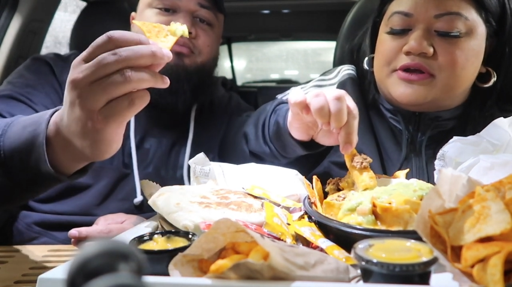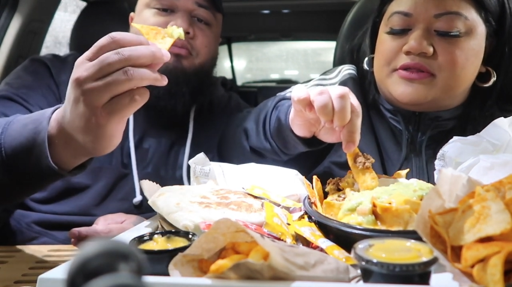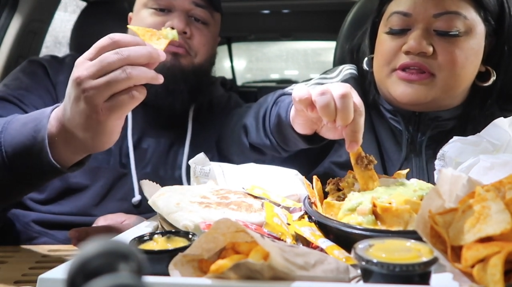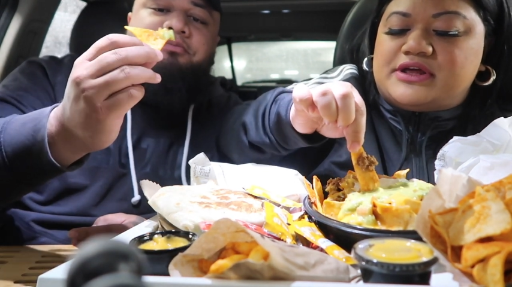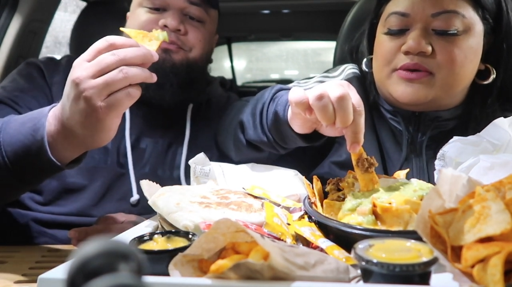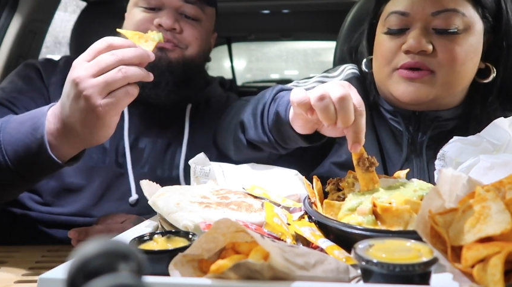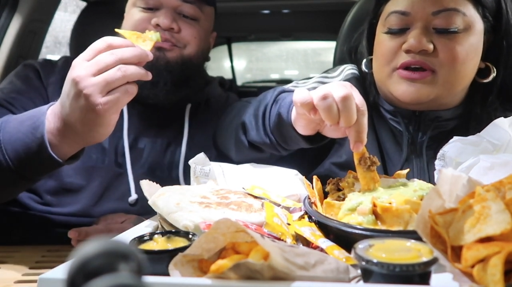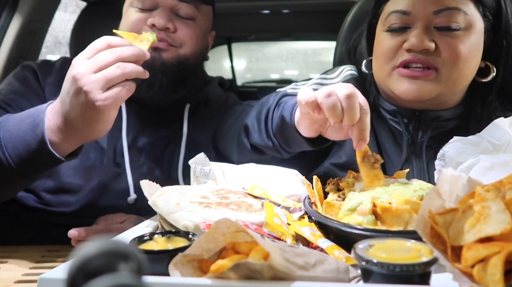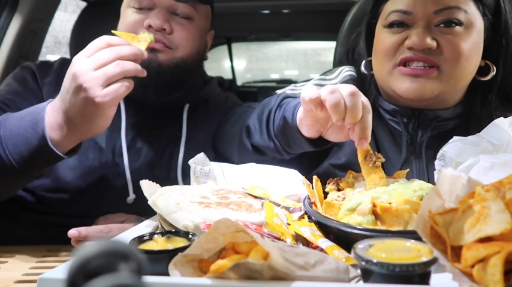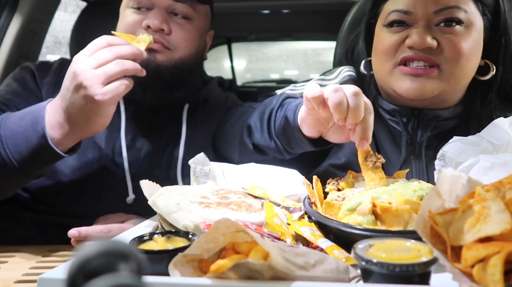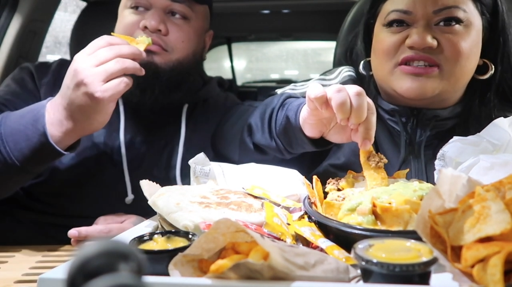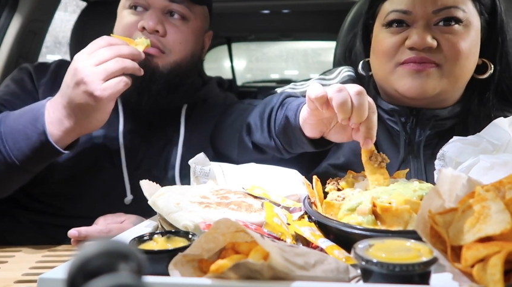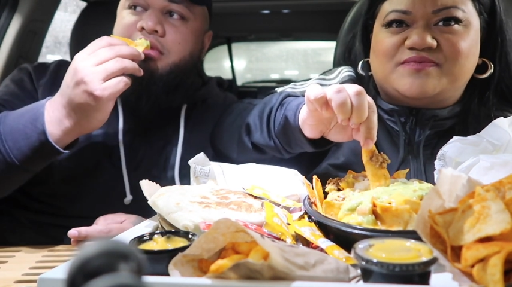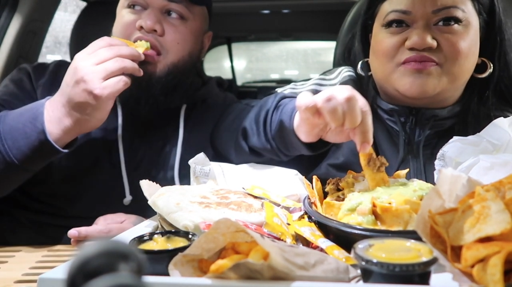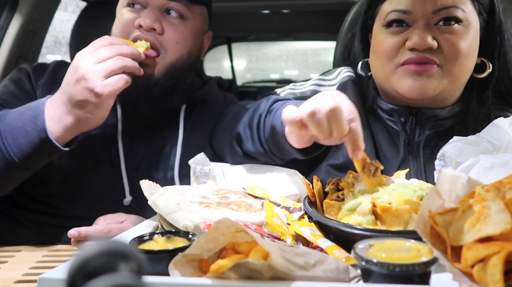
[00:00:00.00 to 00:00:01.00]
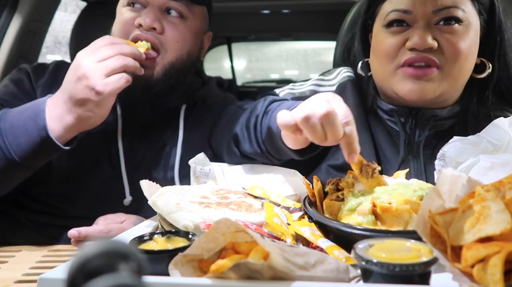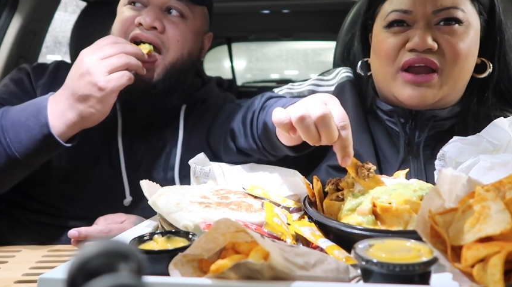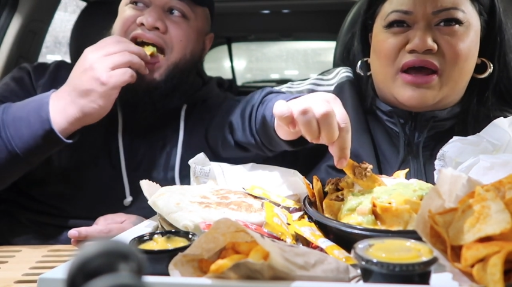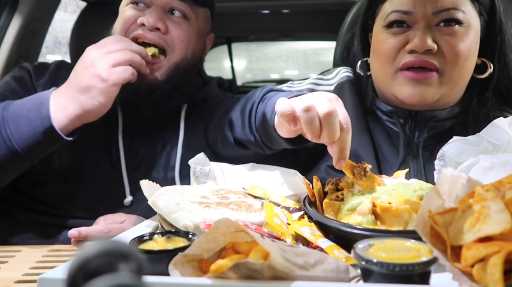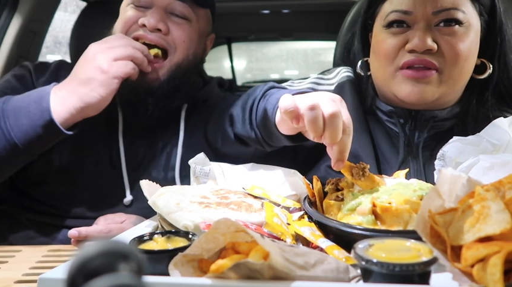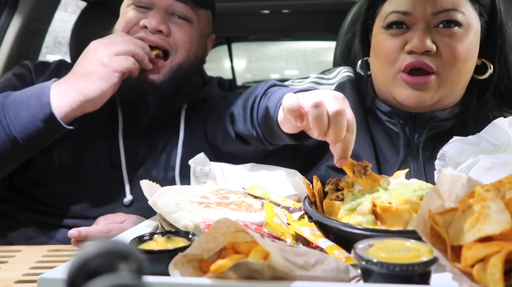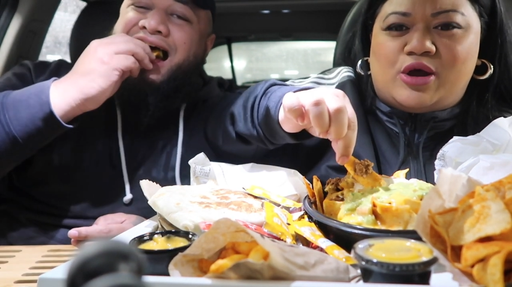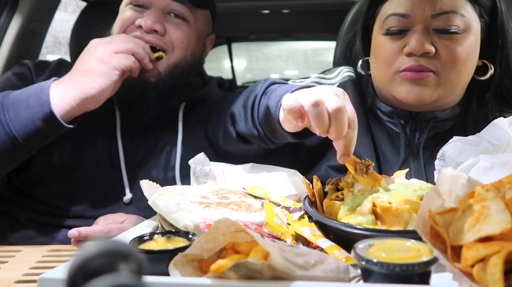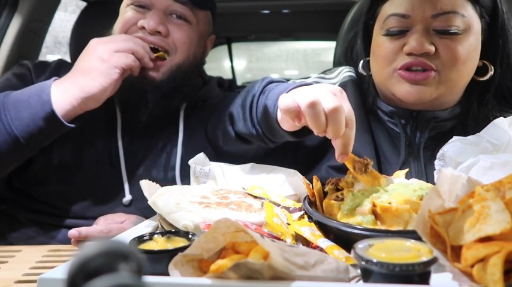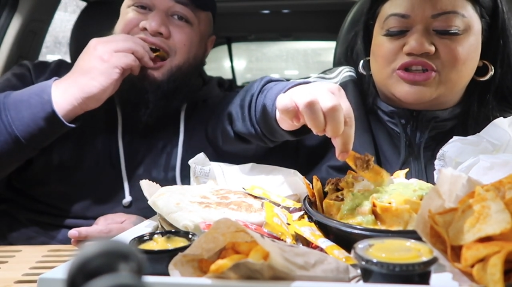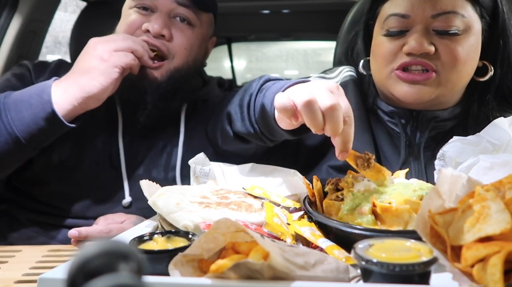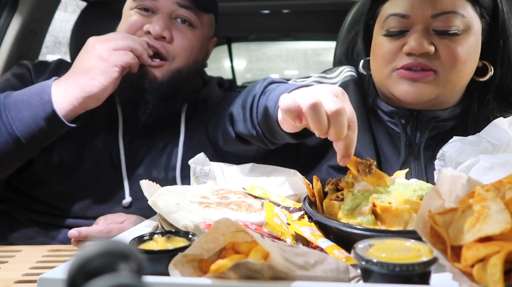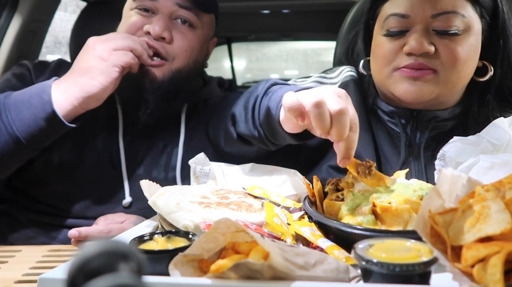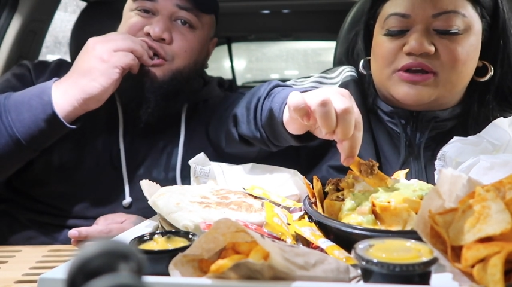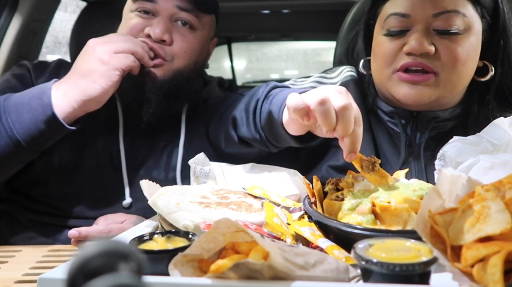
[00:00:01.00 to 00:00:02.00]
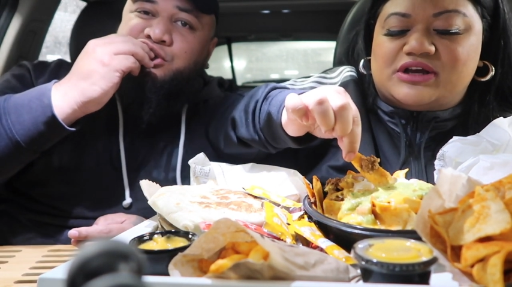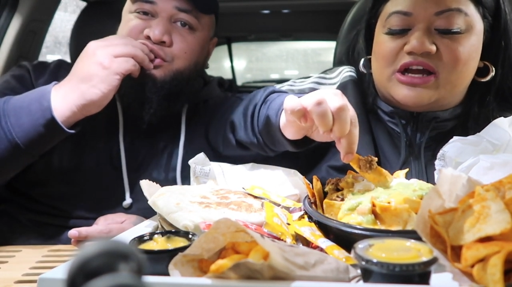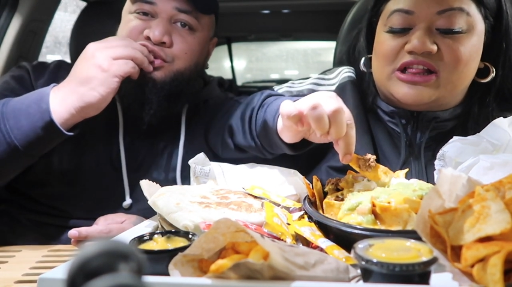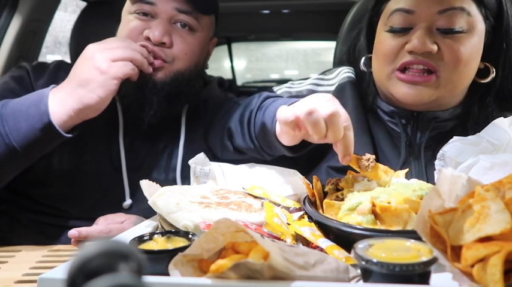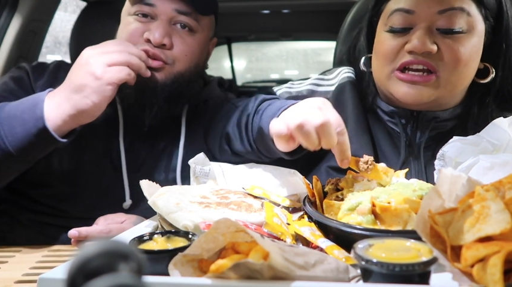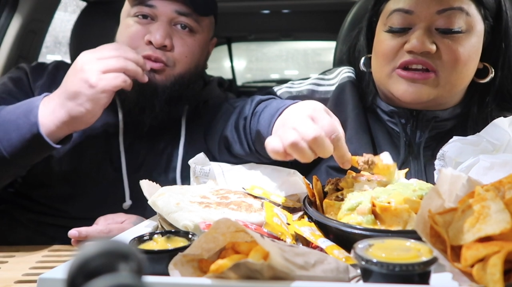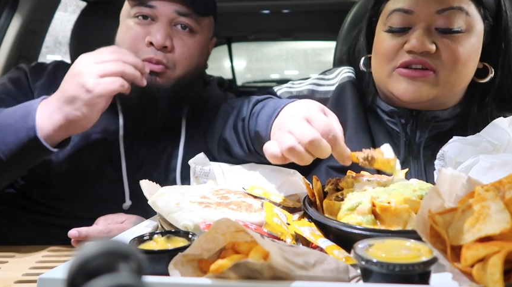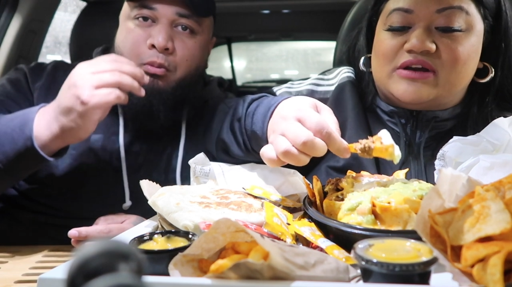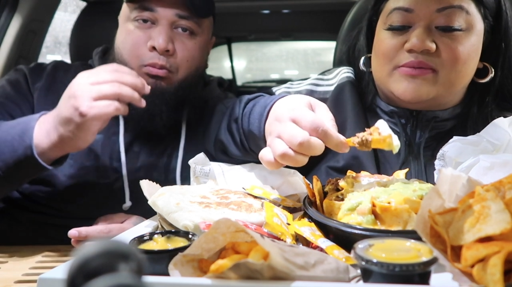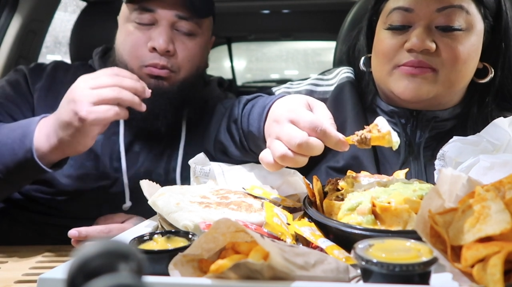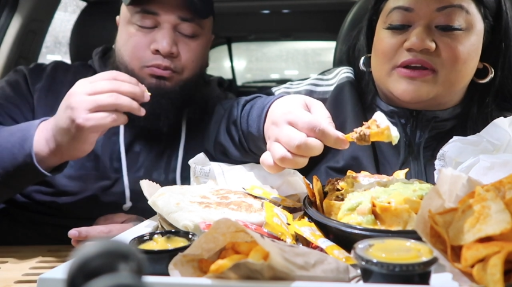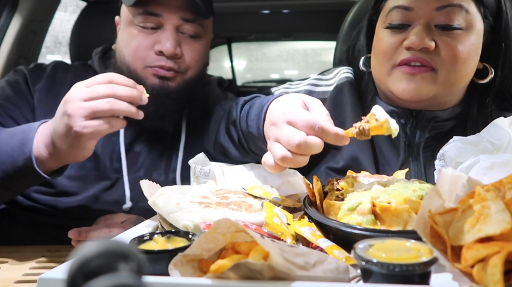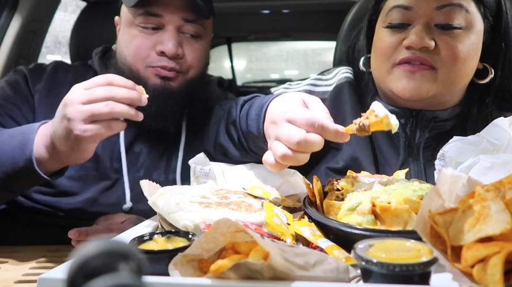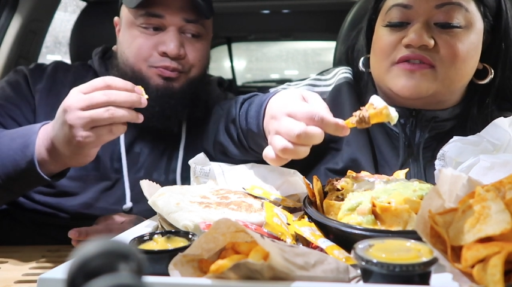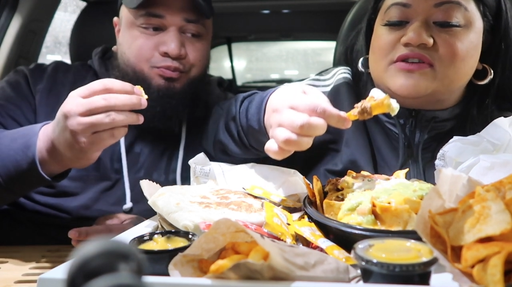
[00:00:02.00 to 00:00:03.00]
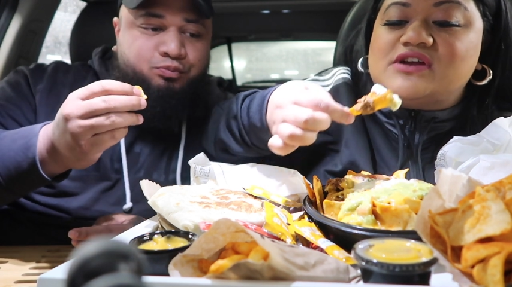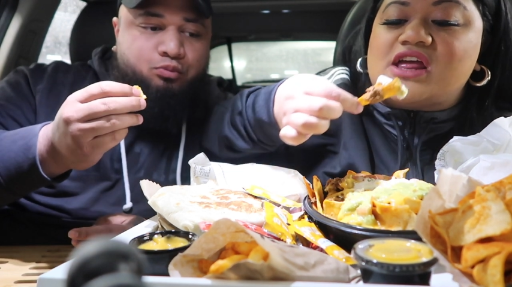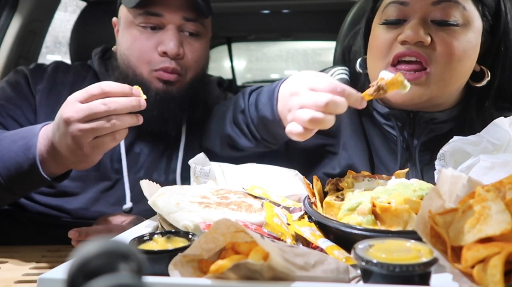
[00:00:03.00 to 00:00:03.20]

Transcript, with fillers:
Speaker 1: There was other options, but I like ground beef.